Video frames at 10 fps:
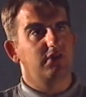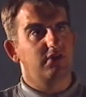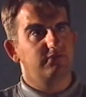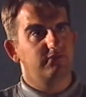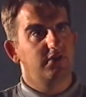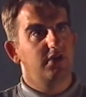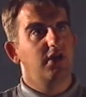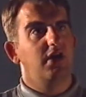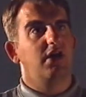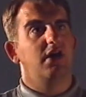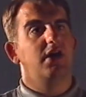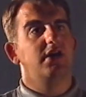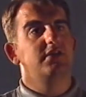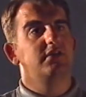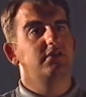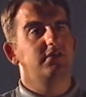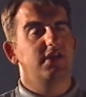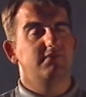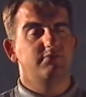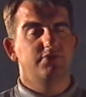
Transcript: Clough, I never